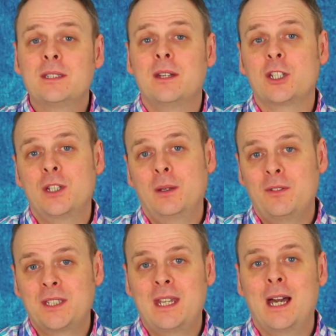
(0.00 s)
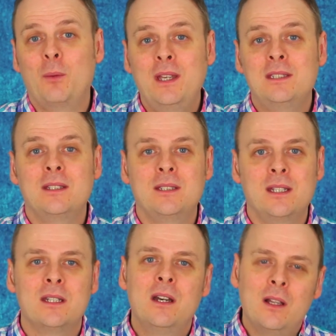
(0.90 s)
stage, now you've seen how easy it
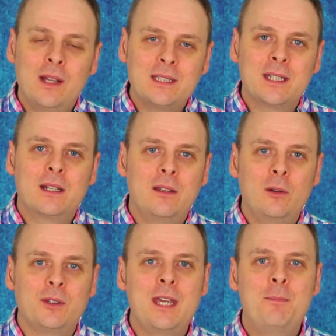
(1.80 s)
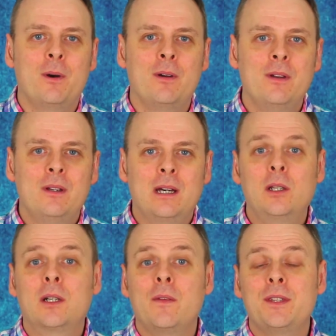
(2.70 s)
is, let's dig a little deeper and
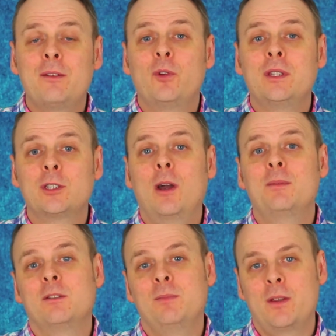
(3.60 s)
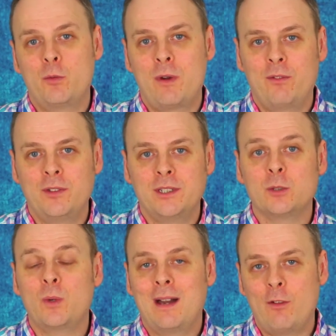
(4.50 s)
look at the different types of method references
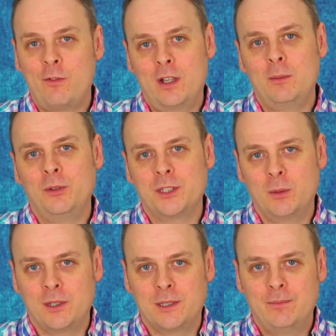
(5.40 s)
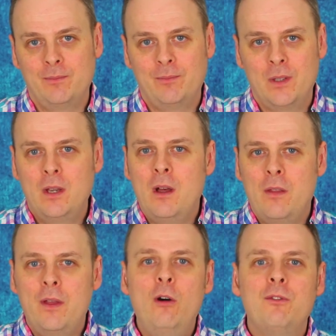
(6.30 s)
we have available to us.
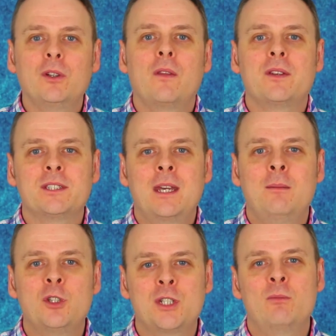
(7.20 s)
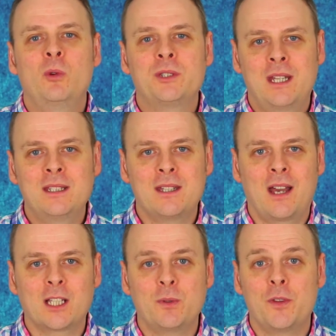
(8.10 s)
They all follow the same general
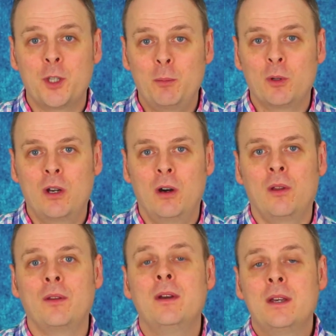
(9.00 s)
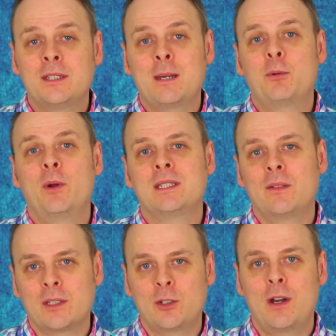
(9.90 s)
syntax with the double colon separating
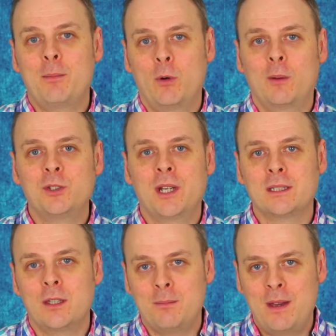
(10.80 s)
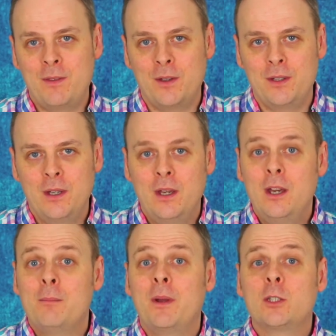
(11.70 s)
the type or object and the method,
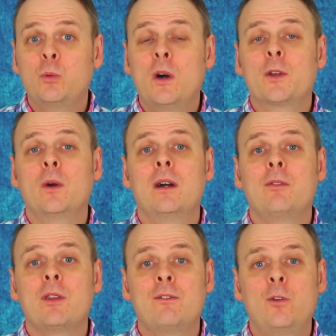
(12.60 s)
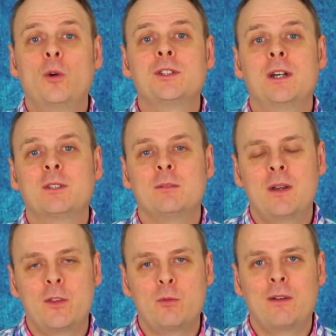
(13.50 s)
but it's worth going over the 4 types of
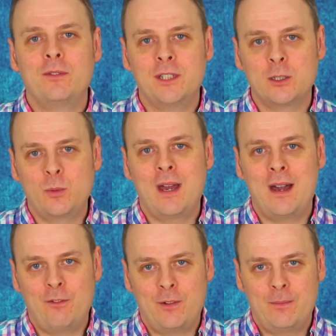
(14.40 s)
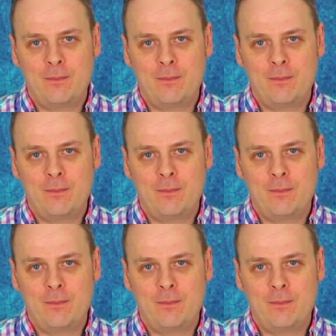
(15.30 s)
method references we have.